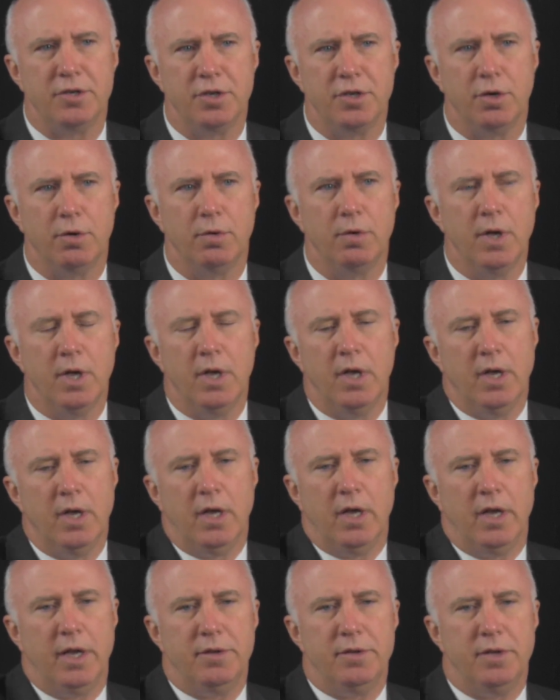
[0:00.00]
So
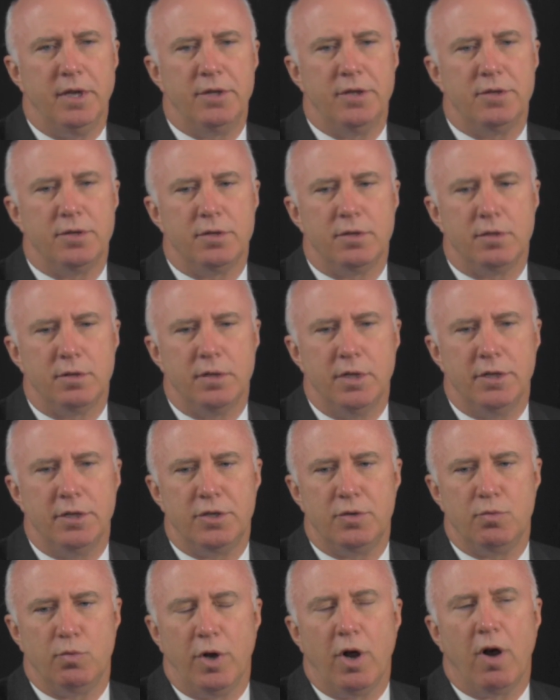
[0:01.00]

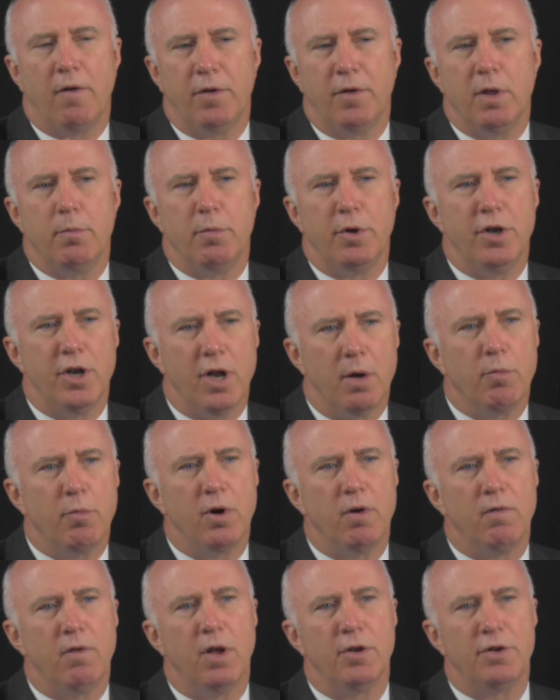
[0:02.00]
we offer them a
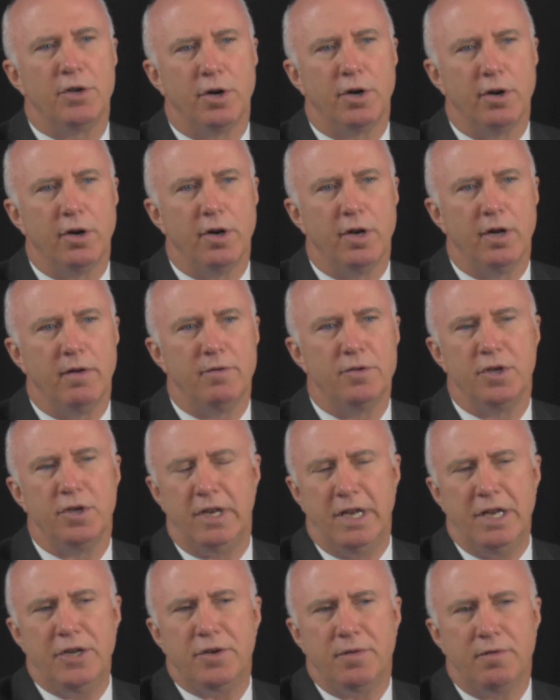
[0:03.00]
number of alternatives,
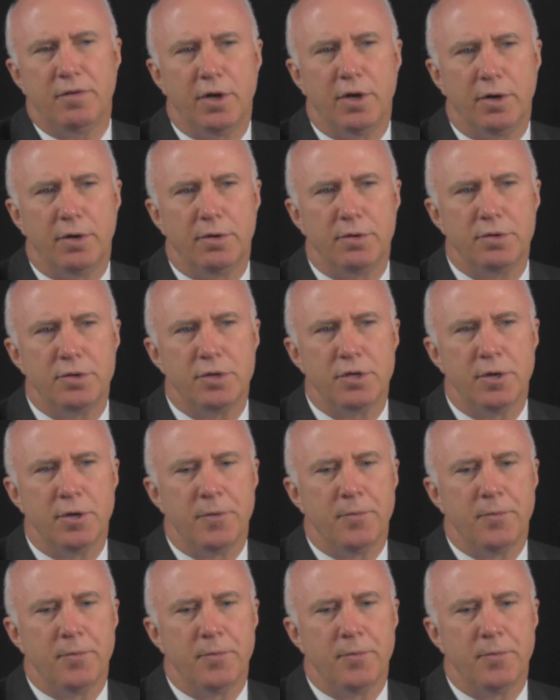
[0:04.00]
and each of those